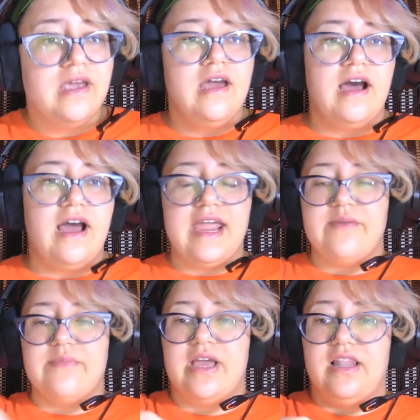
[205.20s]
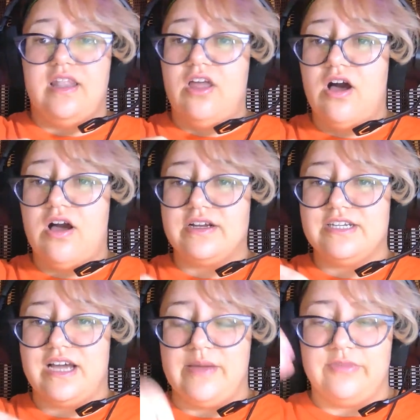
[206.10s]
I am a
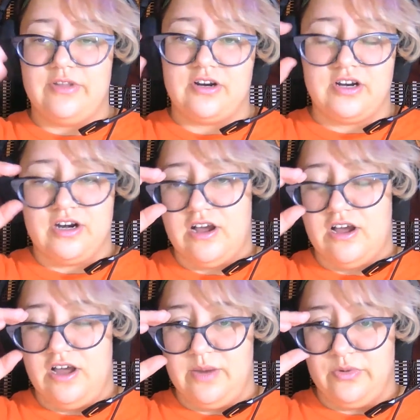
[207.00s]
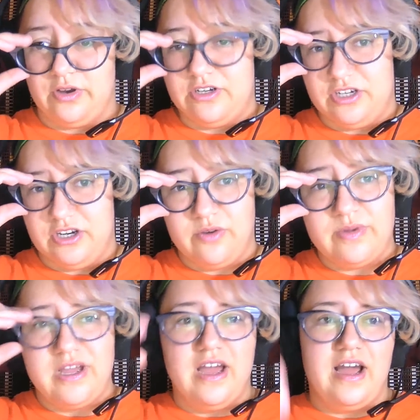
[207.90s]
long-time lurker on BookTube.
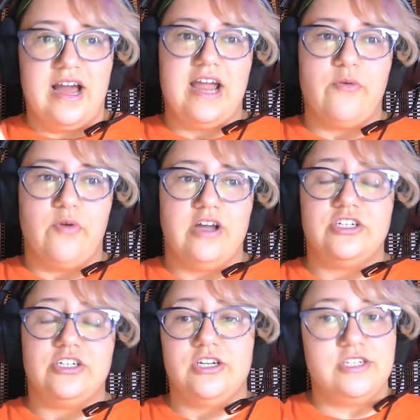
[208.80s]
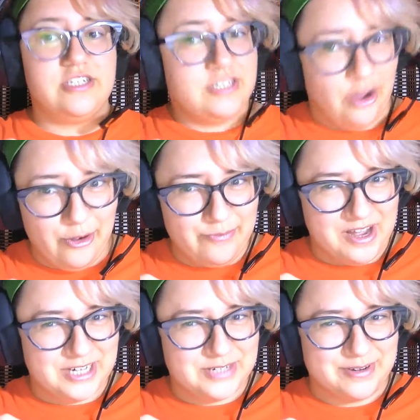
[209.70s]
I watch so
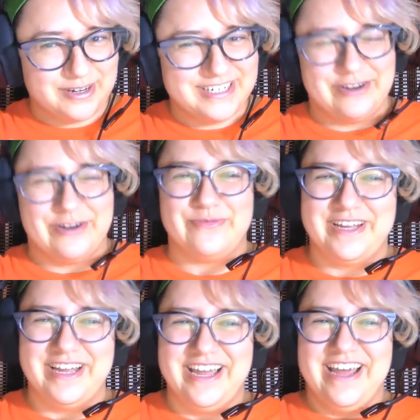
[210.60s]
much BookTube.